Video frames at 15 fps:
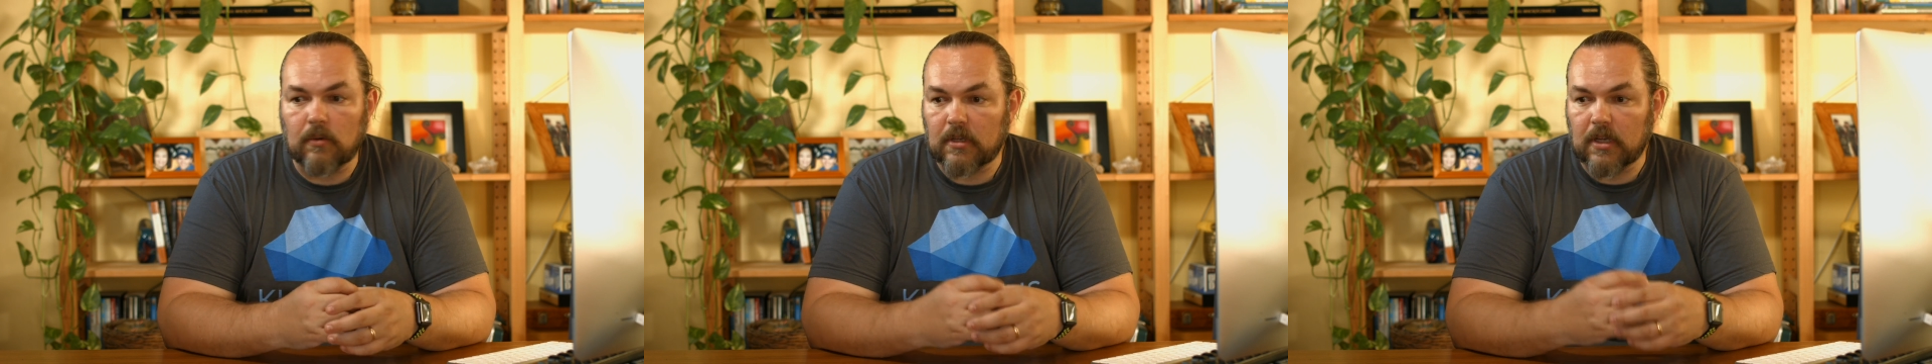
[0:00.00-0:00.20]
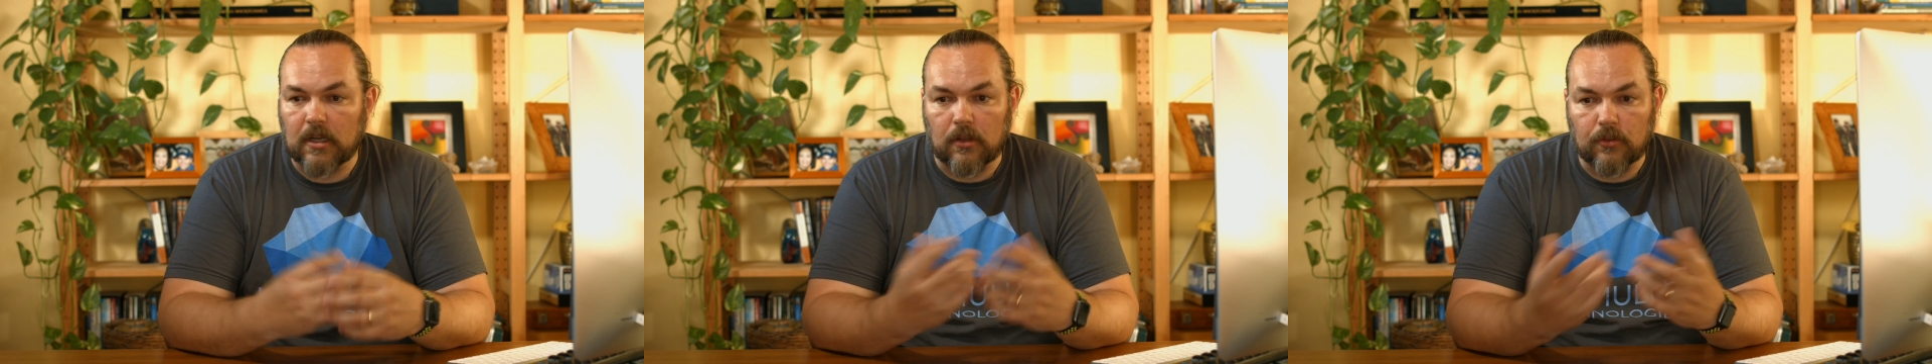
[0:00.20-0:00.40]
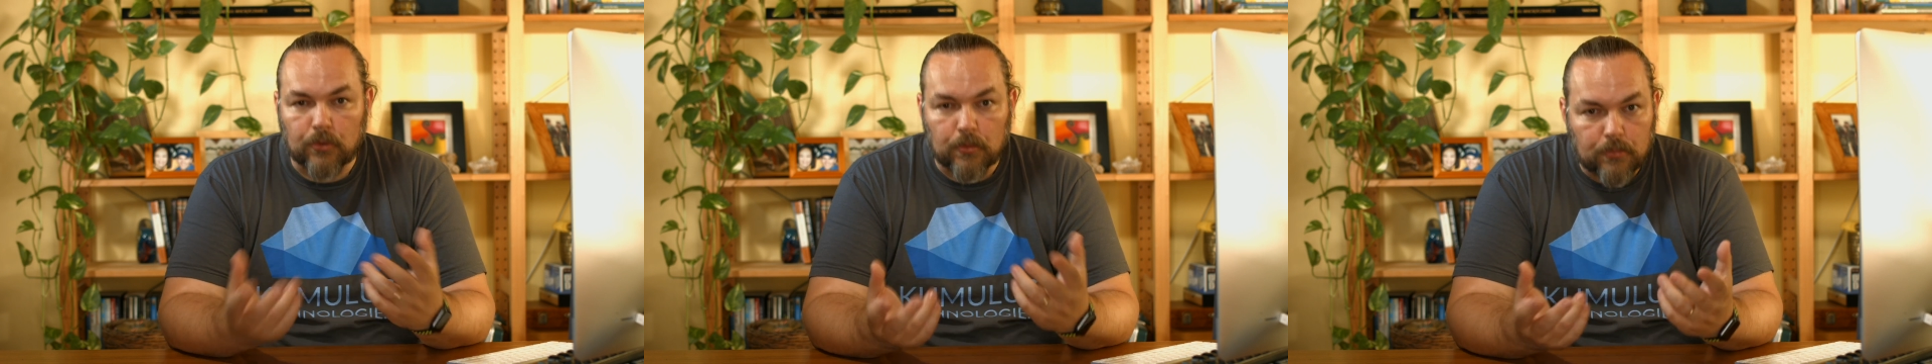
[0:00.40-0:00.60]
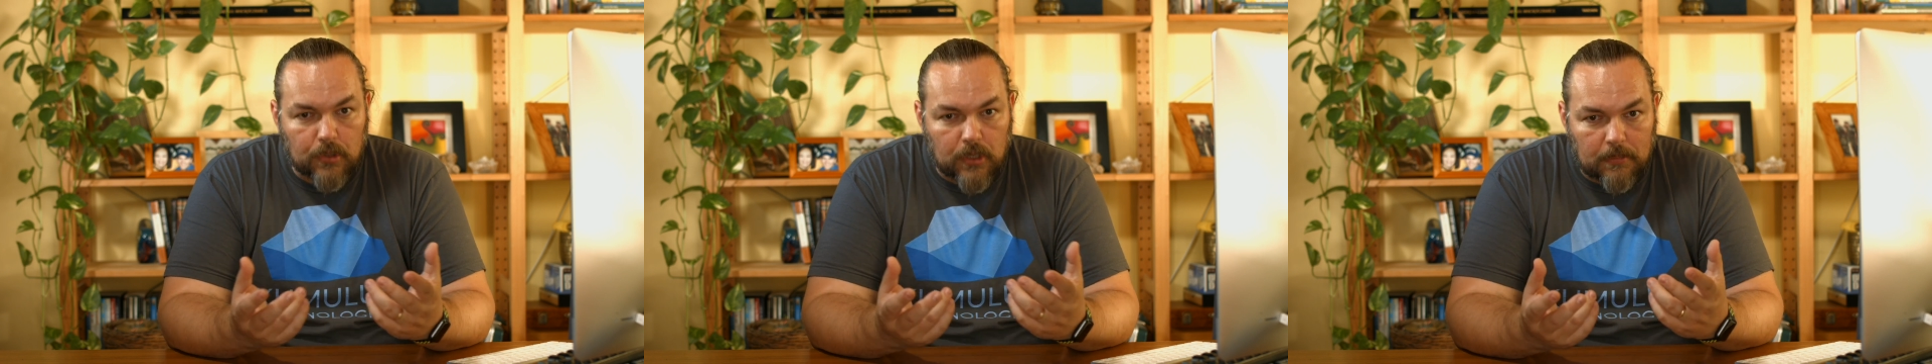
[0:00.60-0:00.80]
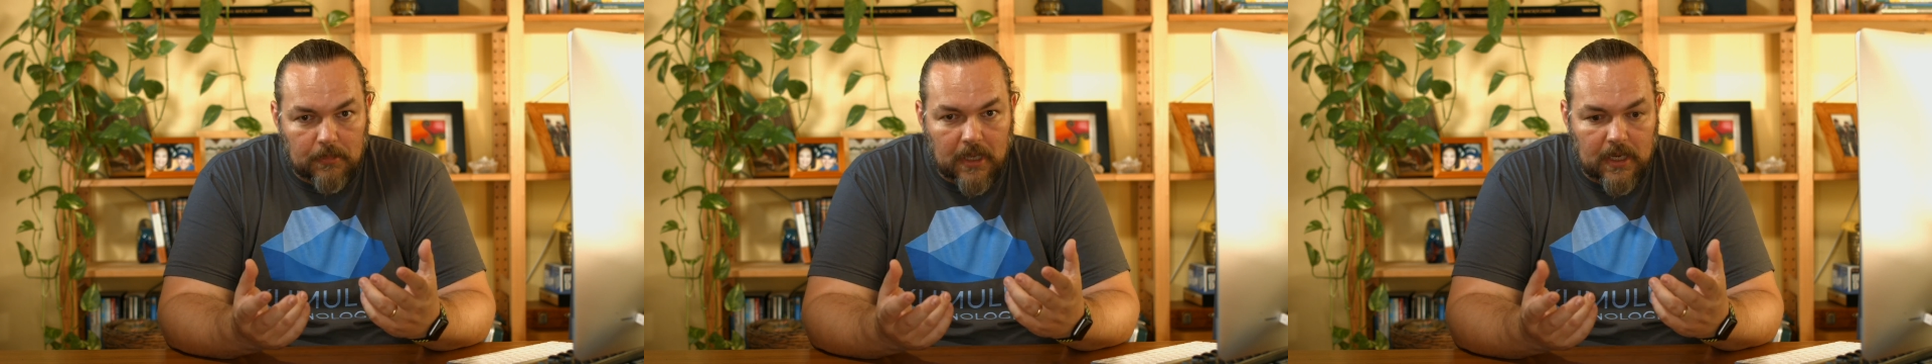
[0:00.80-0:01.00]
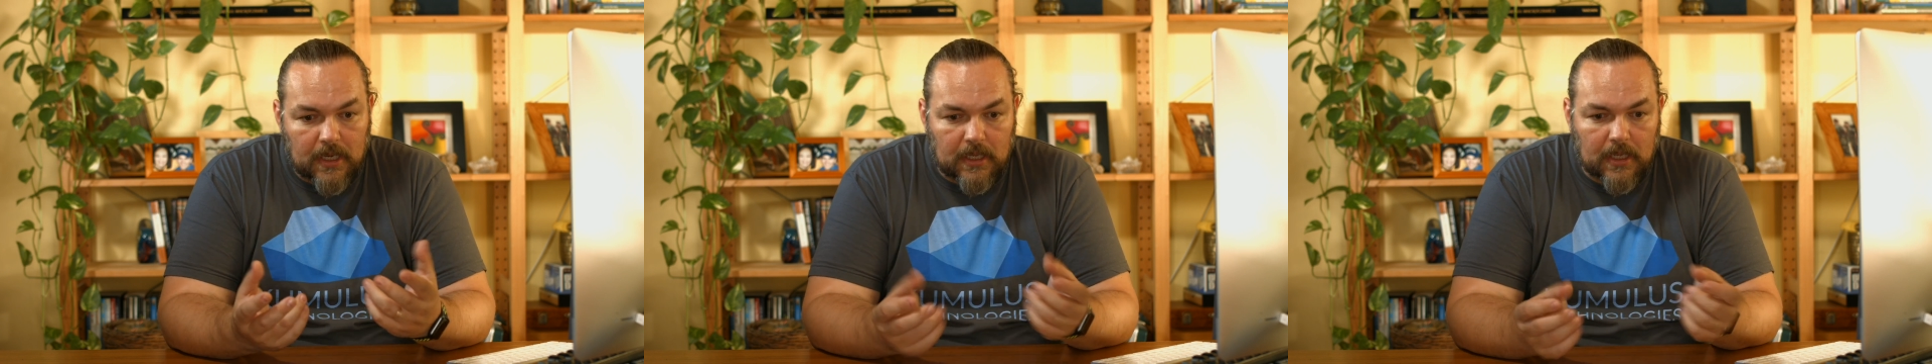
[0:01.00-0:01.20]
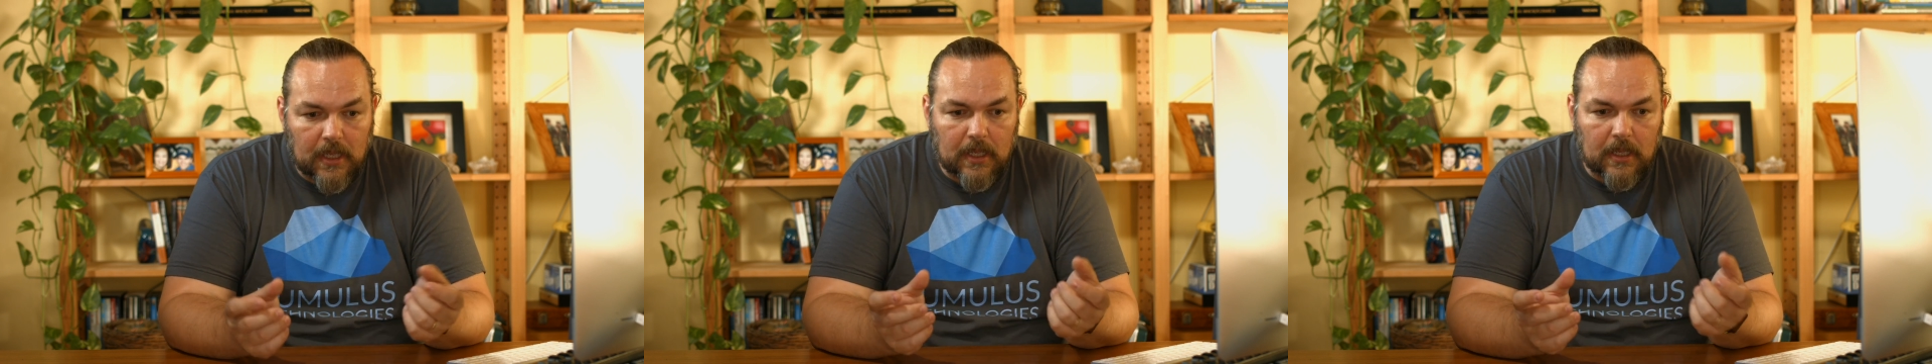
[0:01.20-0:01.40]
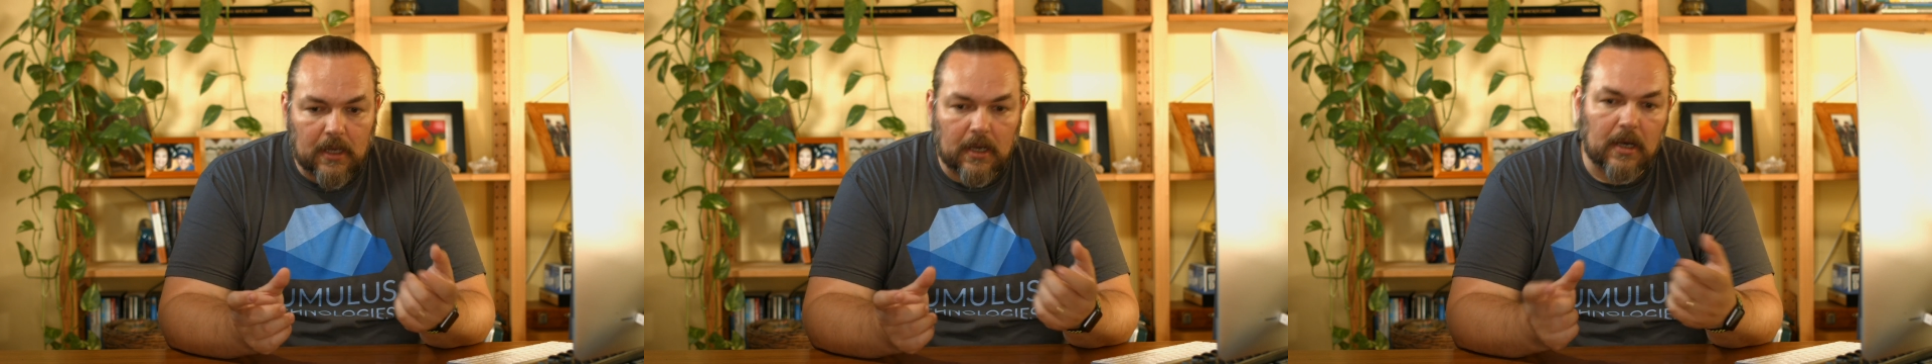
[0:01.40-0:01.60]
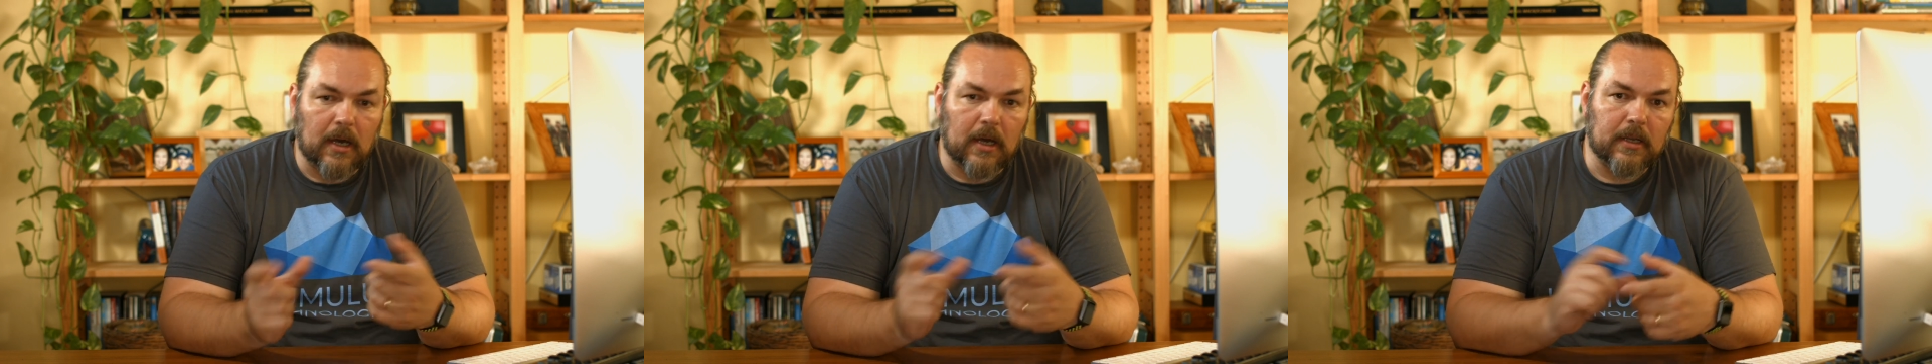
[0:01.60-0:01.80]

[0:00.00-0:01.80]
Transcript: what kind of throughput I'm getting uh,